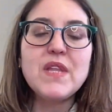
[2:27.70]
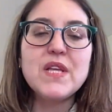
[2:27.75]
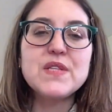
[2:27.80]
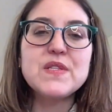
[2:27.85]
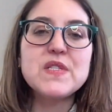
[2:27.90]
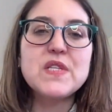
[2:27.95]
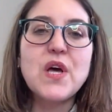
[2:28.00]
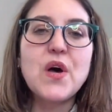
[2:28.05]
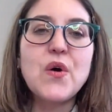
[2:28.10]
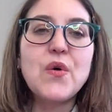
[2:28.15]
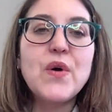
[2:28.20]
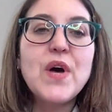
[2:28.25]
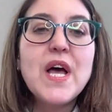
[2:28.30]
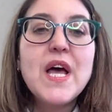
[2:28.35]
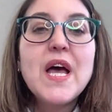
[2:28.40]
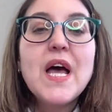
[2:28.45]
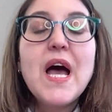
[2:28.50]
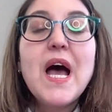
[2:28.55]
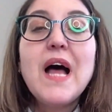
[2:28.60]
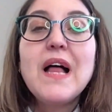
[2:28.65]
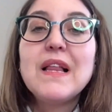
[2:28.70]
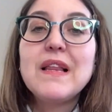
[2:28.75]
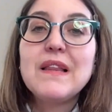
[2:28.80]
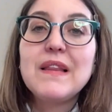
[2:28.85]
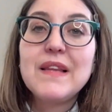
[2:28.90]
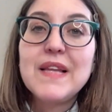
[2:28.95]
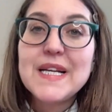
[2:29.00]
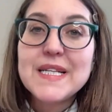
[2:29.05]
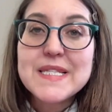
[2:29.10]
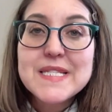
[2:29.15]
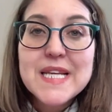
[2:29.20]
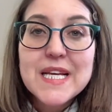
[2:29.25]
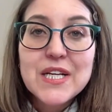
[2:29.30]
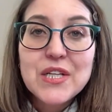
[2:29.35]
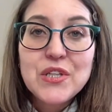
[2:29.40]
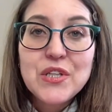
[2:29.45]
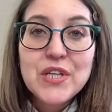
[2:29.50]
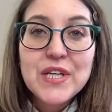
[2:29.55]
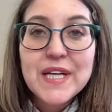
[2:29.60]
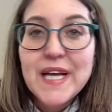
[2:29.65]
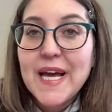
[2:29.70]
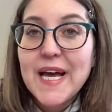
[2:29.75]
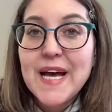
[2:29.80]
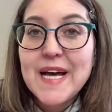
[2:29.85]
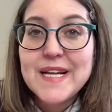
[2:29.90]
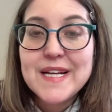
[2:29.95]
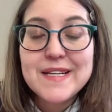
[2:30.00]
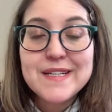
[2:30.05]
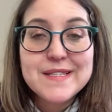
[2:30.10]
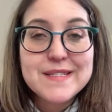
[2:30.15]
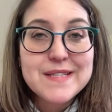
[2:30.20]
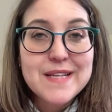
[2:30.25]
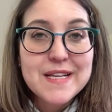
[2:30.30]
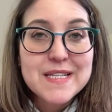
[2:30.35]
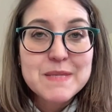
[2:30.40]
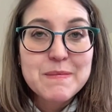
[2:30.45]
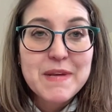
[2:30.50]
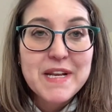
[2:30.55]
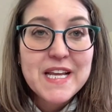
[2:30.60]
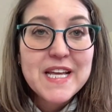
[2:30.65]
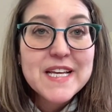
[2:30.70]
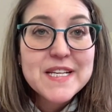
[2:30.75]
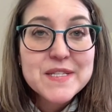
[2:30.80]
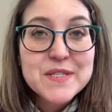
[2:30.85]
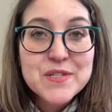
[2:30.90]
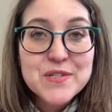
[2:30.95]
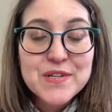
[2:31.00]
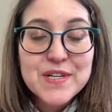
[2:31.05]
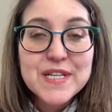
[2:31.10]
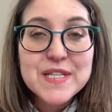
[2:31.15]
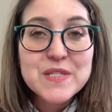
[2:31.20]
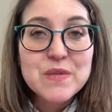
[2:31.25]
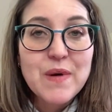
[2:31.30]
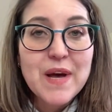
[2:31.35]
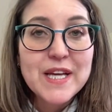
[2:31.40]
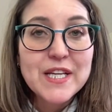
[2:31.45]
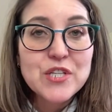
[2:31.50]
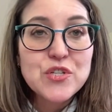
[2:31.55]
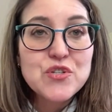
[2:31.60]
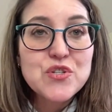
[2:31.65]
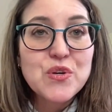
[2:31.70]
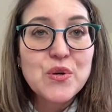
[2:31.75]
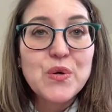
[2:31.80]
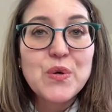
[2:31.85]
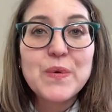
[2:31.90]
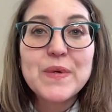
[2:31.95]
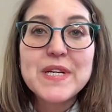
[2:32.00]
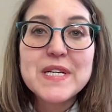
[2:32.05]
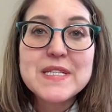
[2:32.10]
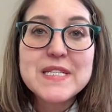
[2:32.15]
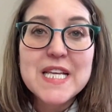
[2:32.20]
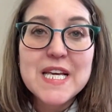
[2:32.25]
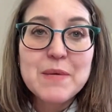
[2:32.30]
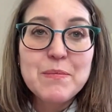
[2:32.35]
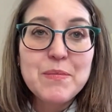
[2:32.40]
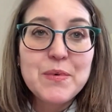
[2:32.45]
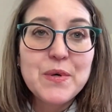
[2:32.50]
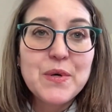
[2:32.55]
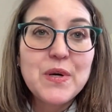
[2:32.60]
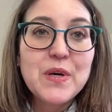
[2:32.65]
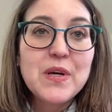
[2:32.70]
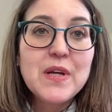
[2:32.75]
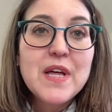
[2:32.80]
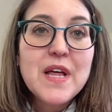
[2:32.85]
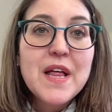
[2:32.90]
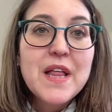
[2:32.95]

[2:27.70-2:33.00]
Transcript: So let's take a look at an assessment history so I can show you an example.